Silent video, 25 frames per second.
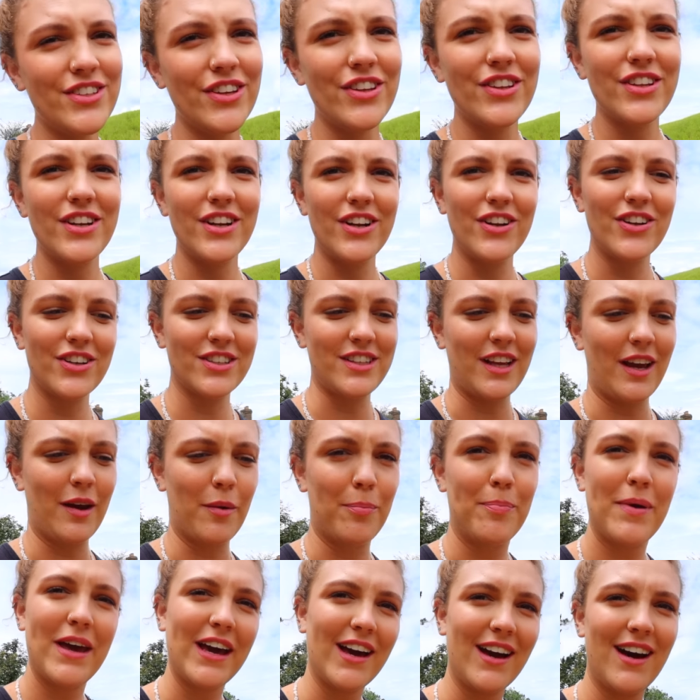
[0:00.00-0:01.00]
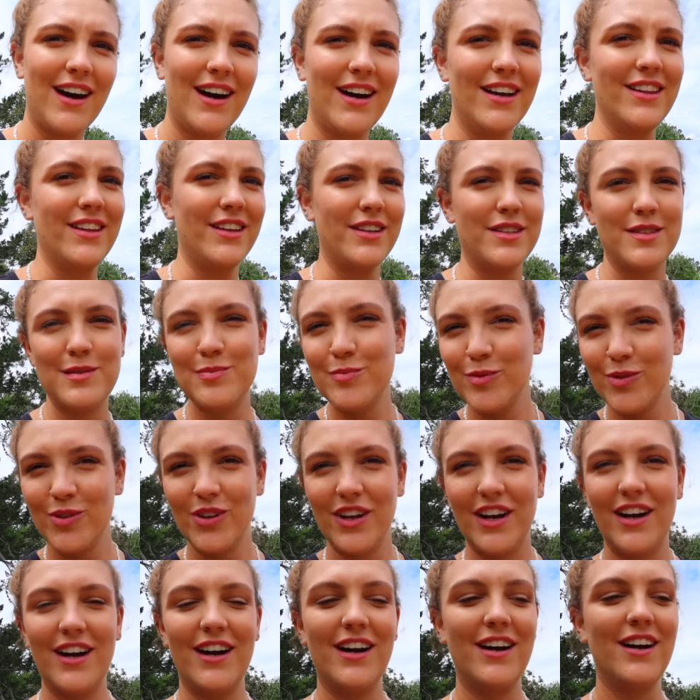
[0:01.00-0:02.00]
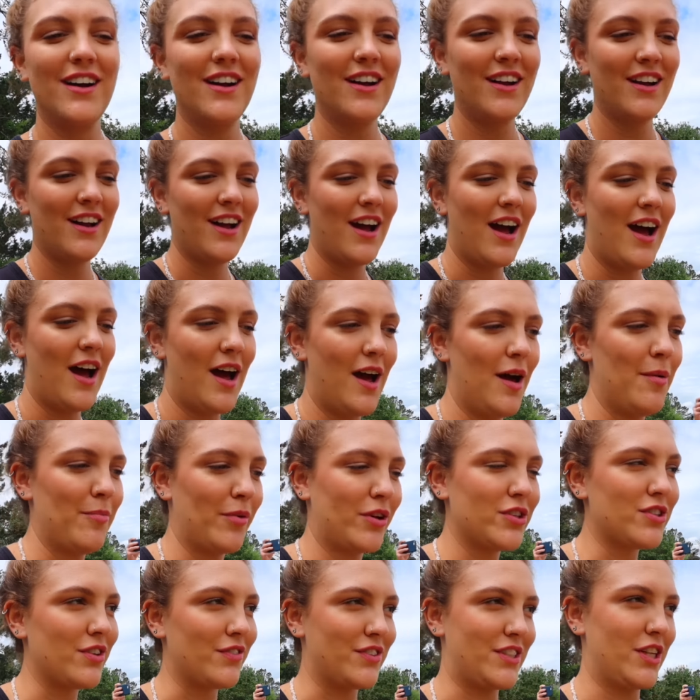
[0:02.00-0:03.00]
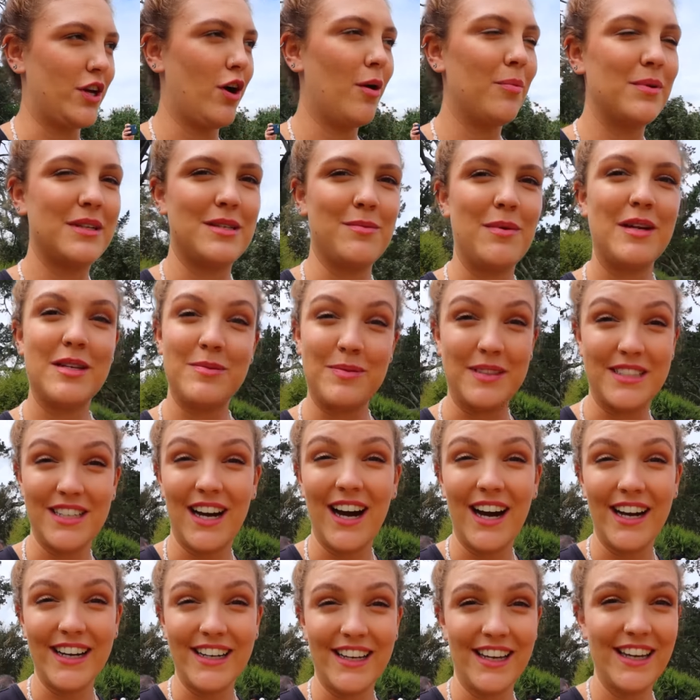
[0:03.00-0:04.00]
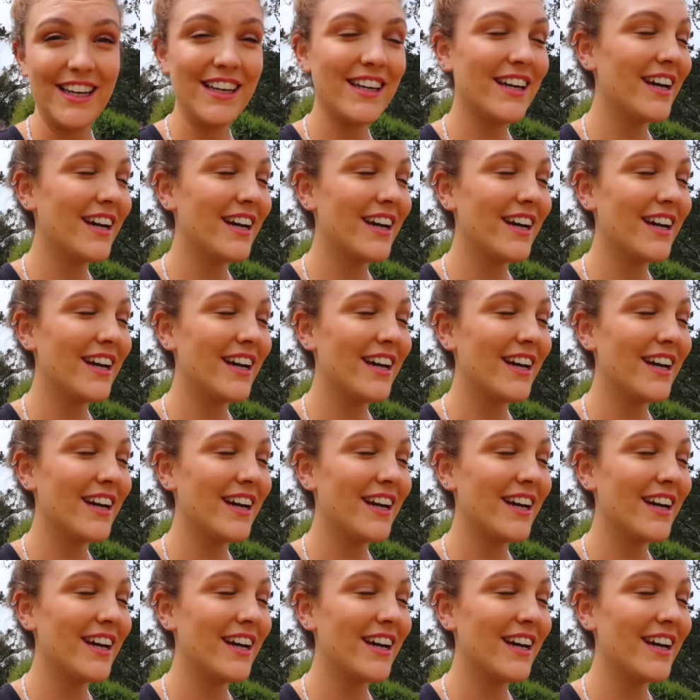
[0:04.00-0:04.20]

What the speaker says: so that it looks like bigger and then smaller, because obviously hobbits are meant to be tiny.